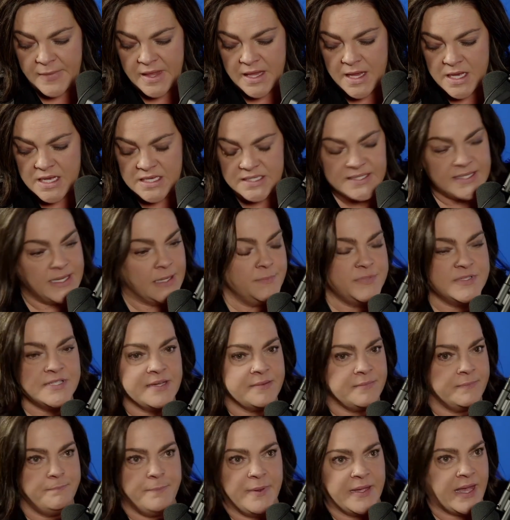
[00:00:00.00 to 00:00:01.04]
it seems
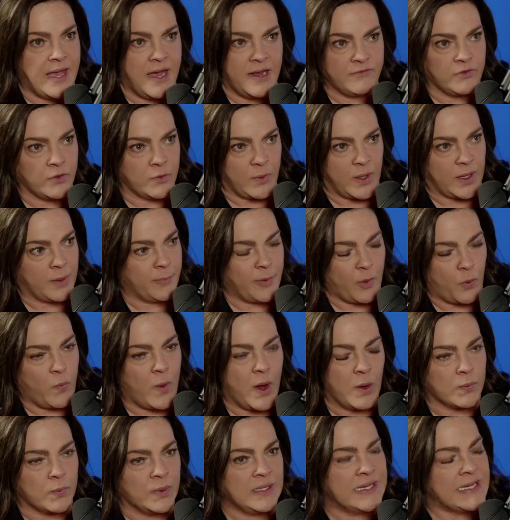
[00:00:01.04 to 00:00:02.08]
to be everywhere, but
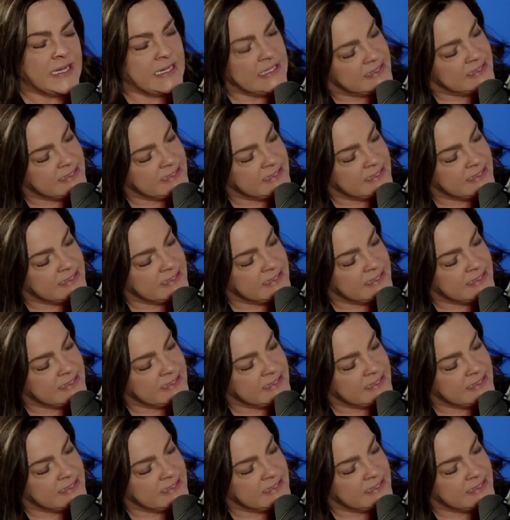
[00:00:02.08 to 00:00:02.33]
what really is